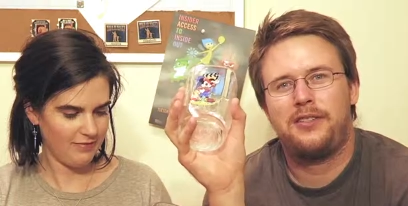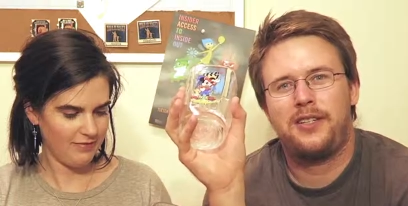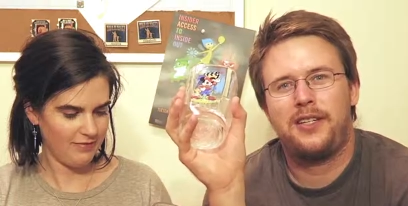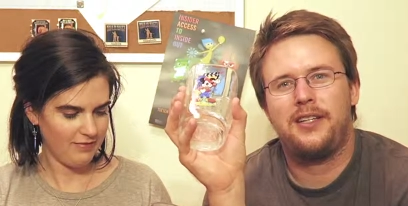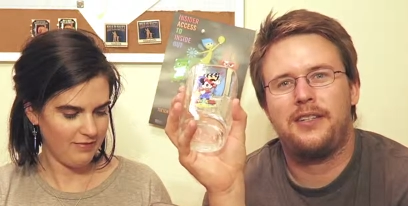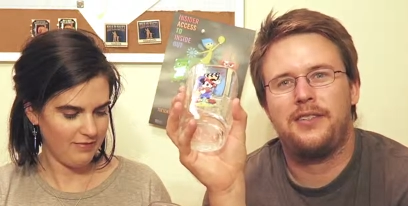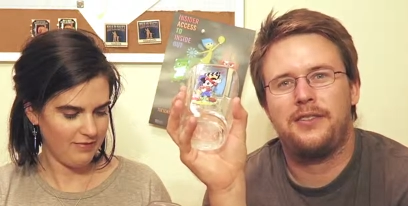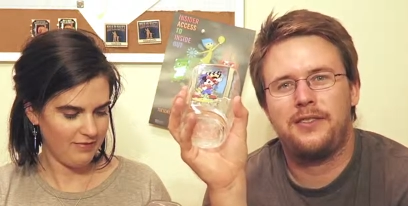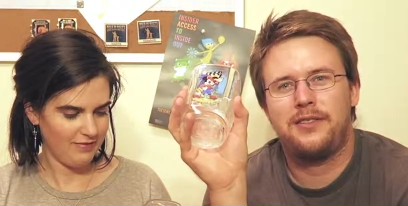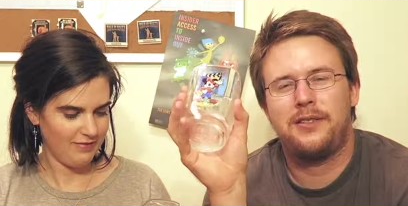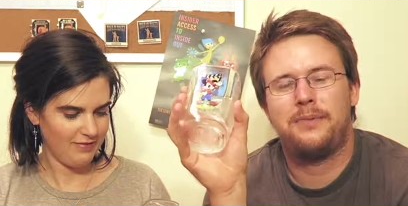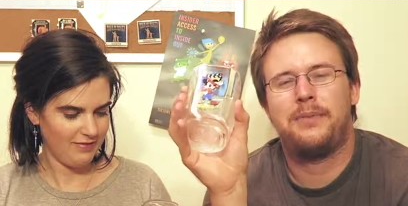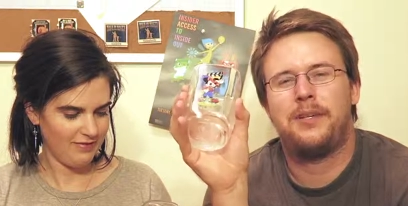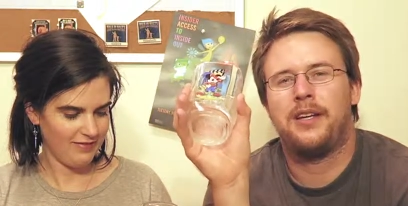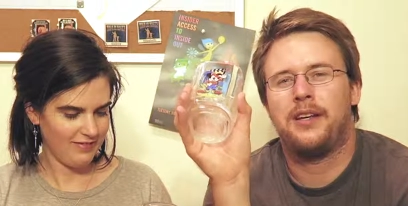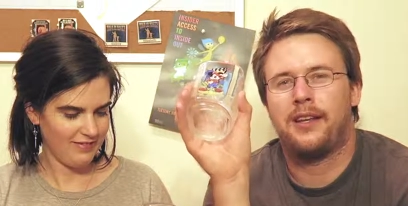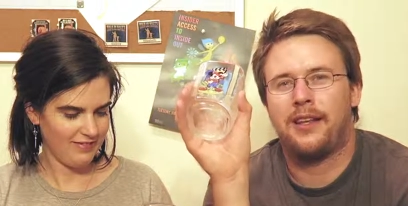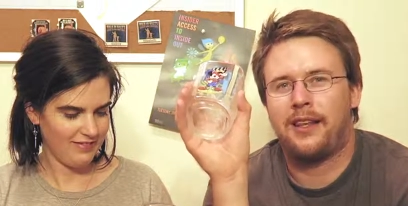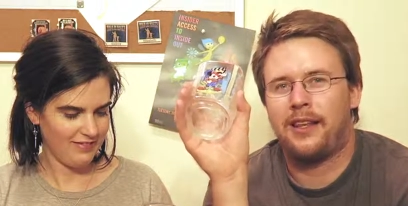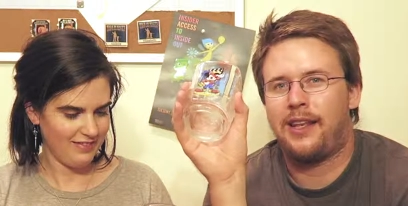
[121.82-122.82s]
Speaker 1: shit used to
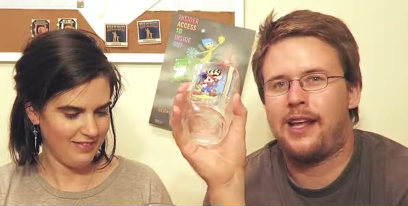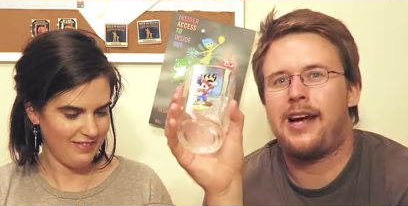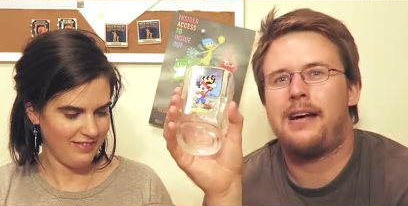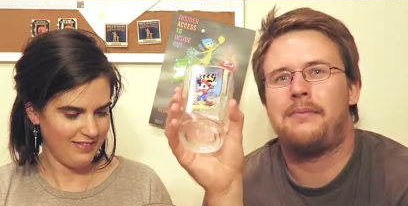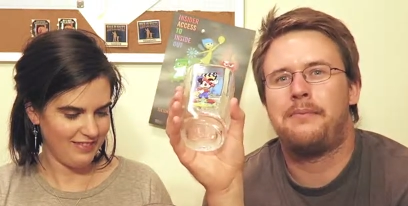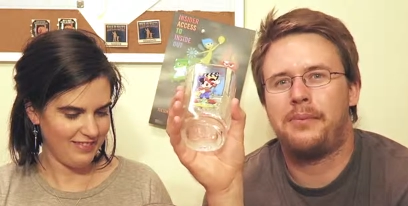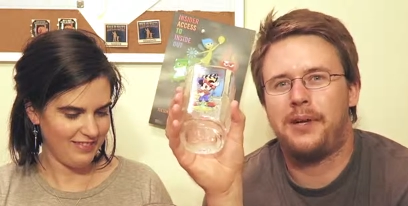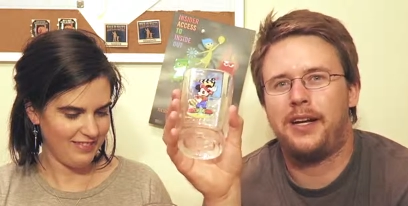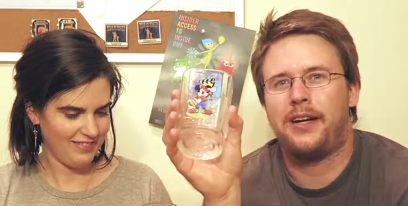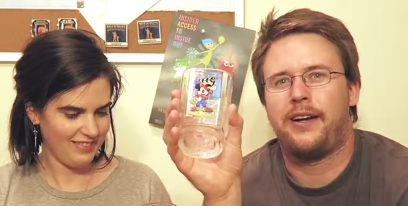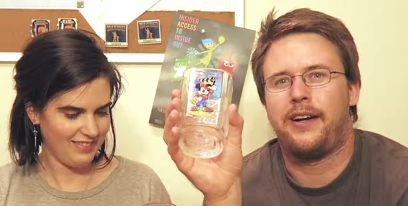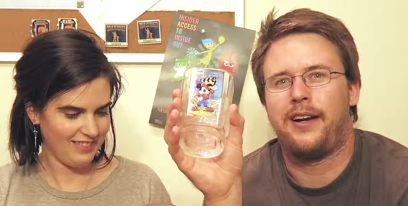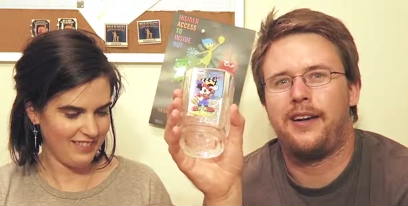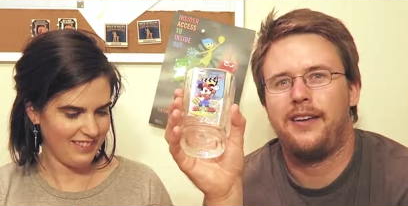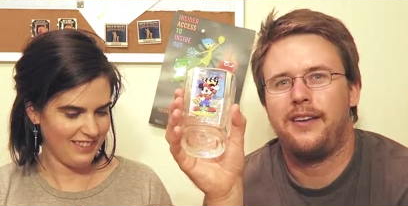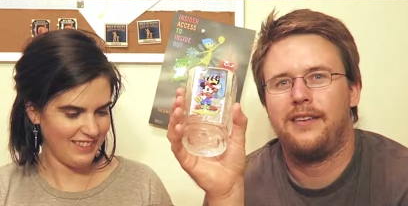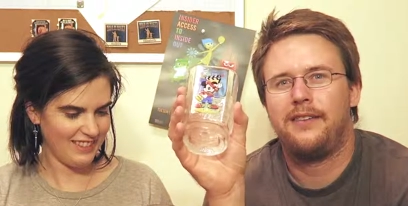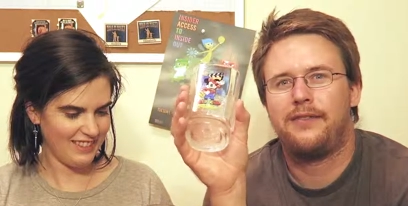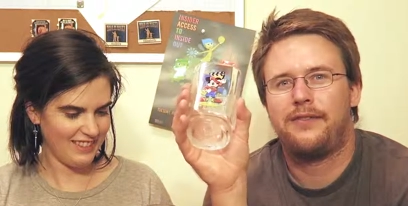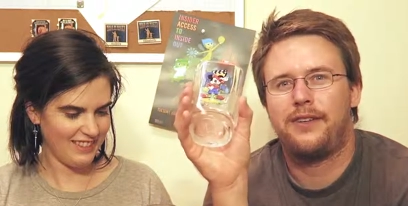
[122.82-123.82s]
be a lot
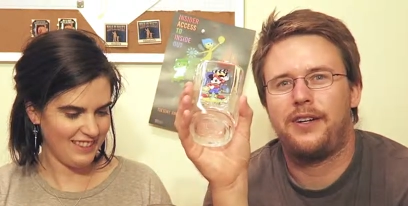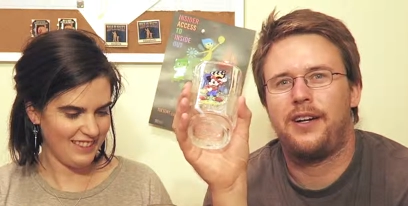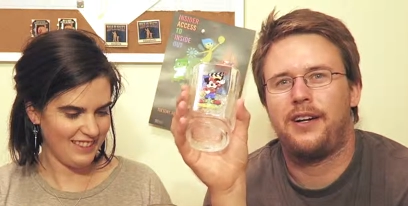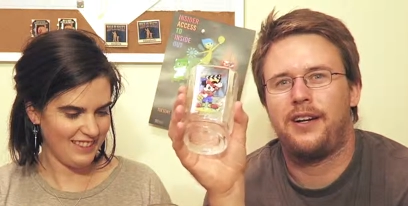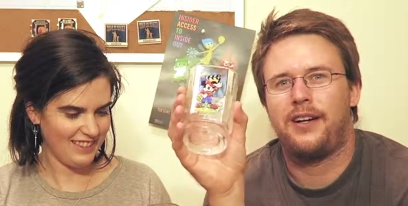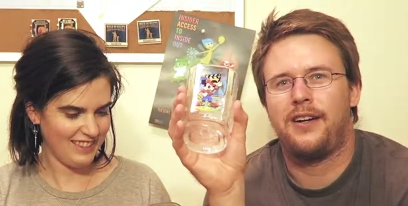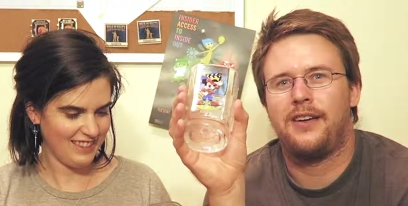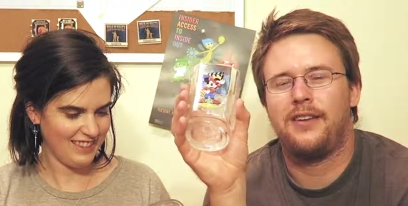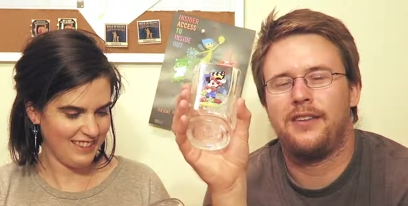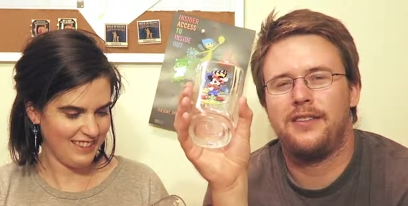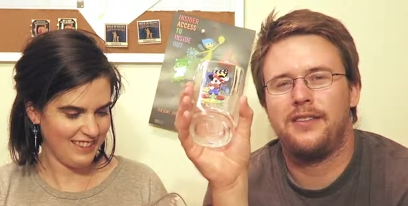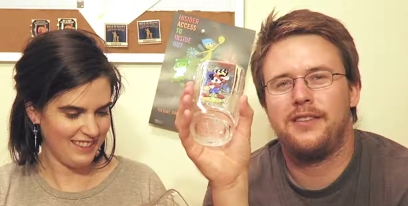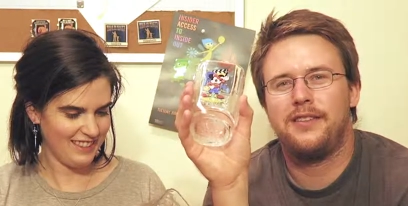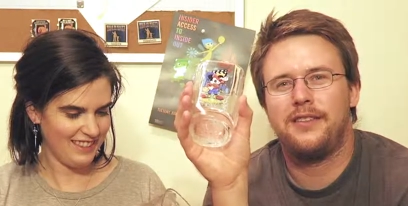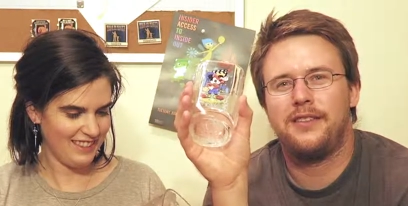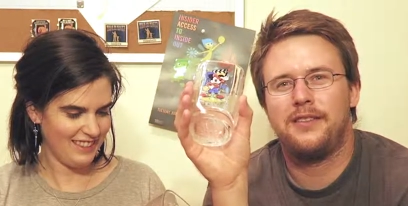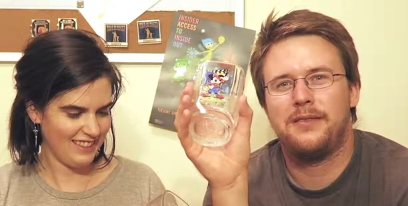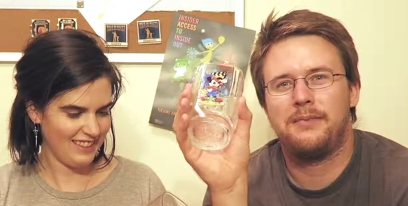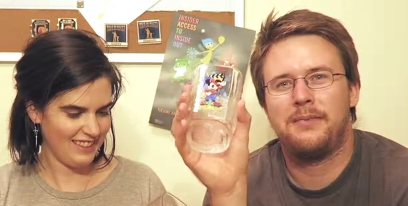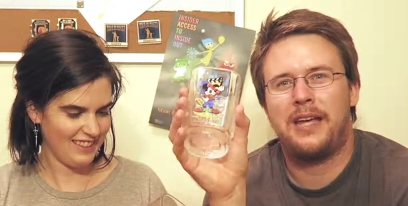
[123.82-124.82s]
better for
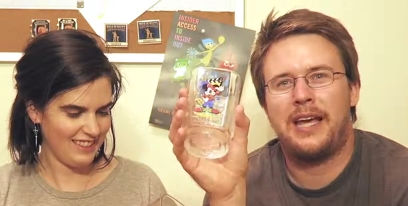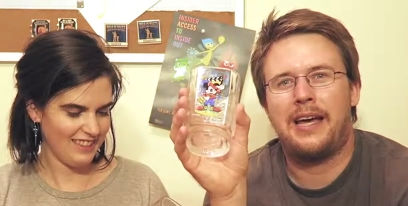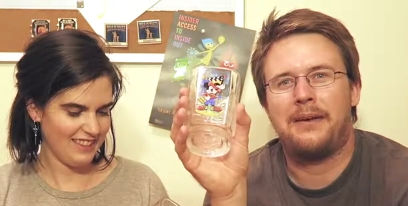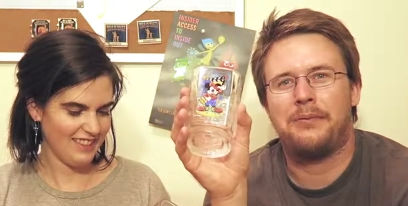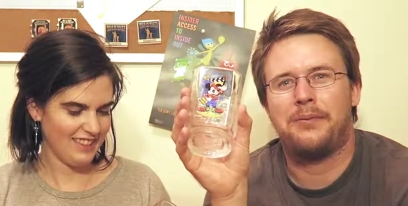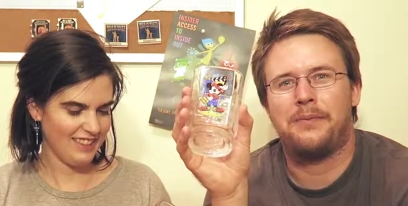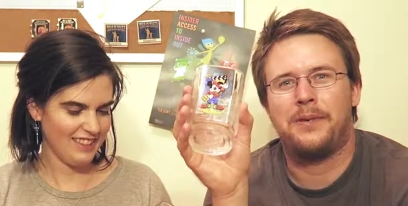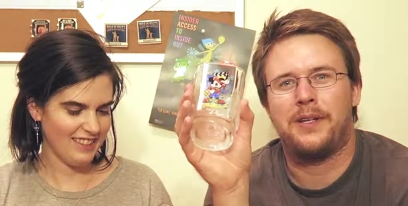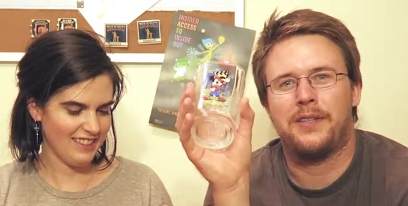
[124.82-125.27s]
Happy